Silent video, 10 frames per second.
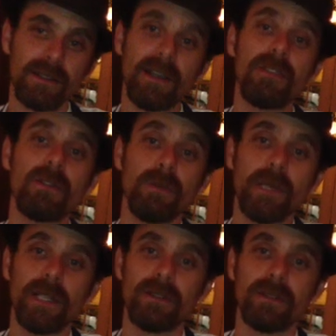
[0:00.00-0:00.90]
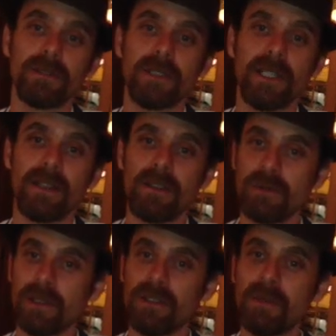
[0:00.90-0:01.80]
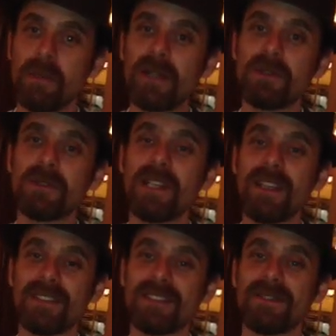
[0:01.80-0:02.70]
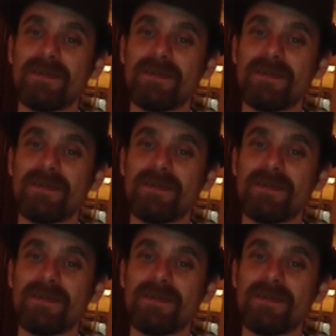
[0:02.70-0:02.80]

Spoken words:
case, sorbet. And that's what you're about to taste.